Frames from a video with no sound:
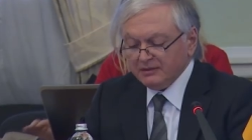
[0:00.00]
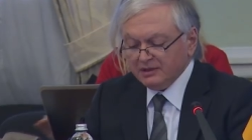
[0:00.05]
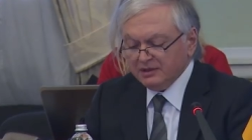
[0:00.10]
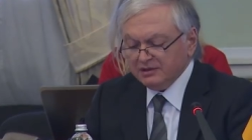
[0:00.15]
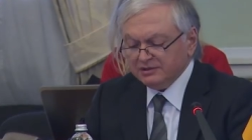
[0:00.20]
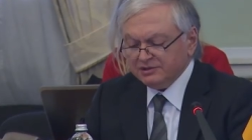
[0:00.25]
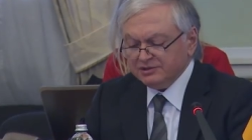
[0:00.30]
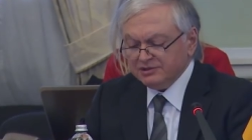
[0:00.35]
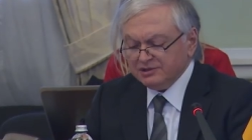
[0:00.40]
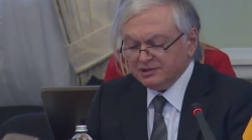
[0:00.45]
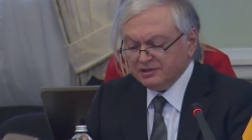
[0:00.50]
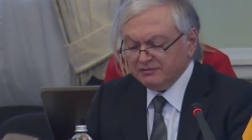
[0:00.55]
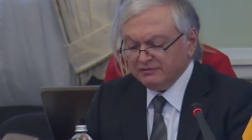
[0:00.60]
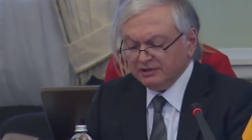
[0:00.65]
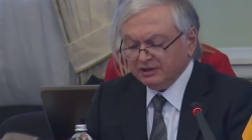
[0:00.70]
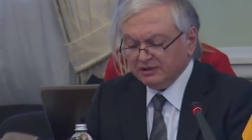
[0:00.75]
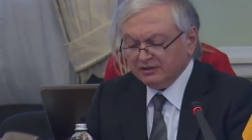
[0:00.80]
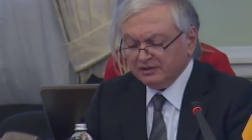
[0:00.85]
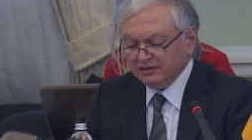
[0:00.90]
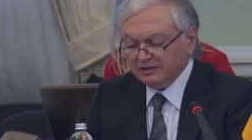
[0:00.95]
at
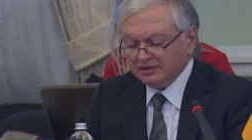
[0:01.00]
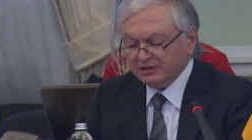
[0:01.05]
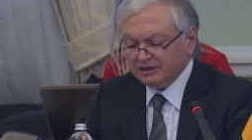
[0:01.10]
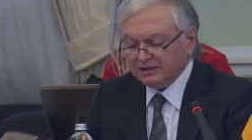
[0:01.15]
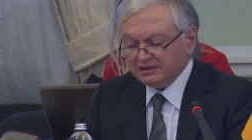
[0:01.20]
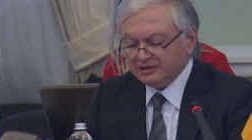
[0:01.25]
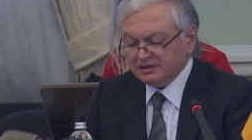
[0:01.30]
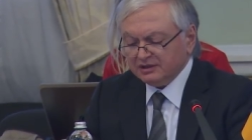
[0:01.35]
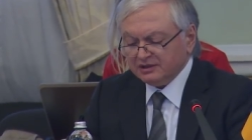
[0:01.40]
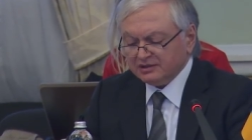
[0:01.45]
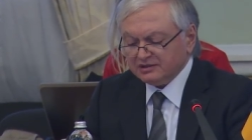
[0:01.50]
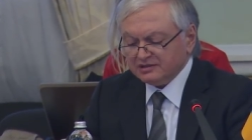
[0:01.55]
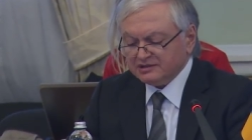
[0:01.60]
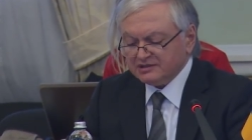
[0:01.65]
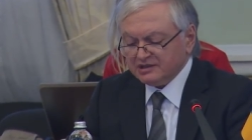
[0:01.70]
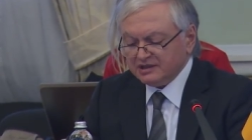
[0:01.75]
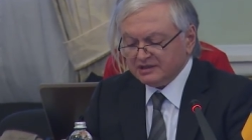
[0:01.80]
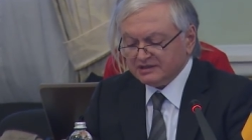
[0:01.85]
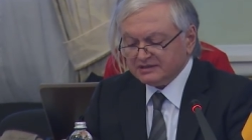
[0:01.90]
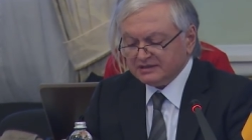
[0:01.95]
achieving the
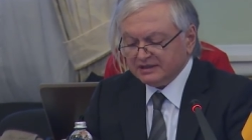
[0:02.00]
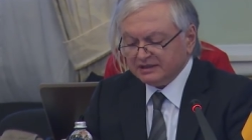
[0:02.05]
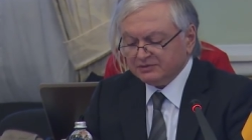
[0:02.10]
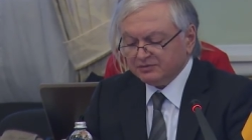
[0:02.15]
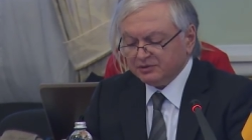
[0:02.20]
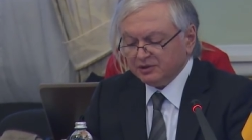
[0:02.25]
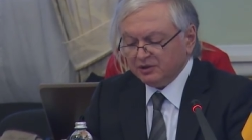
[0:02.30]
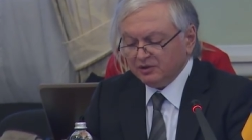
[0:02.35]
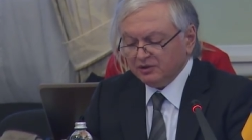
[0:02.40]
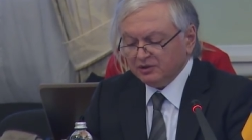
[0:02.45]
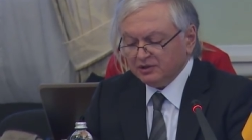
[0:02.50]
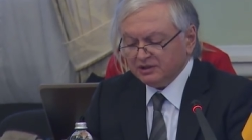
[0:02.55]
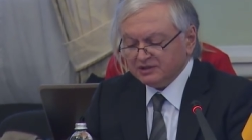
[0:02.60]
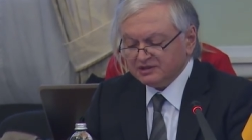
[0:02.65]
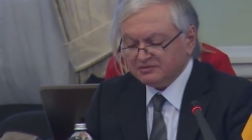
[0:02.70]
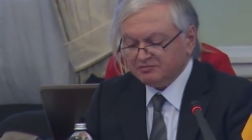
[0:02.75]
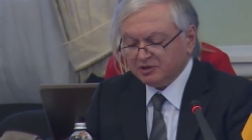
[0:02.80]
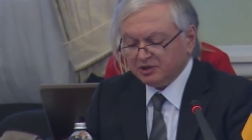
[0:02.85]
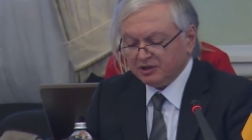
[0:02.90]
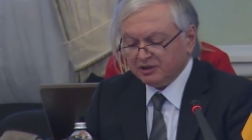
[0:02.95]
results that we all
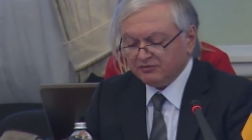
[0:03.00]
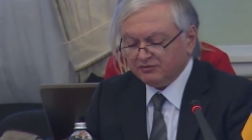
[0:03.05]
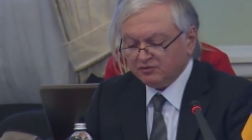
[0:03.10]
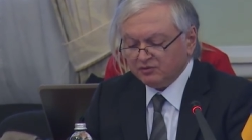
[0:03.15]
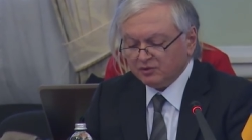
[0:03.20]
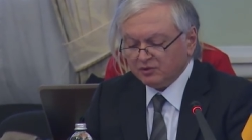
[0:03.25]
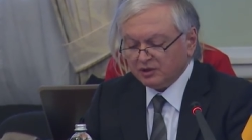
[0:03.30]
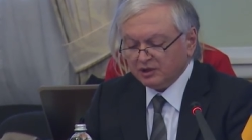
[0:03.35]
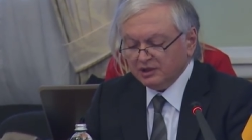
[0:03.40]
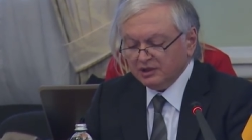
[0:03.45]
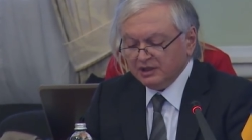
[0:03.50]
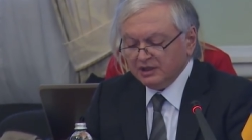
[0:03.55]
aspire for.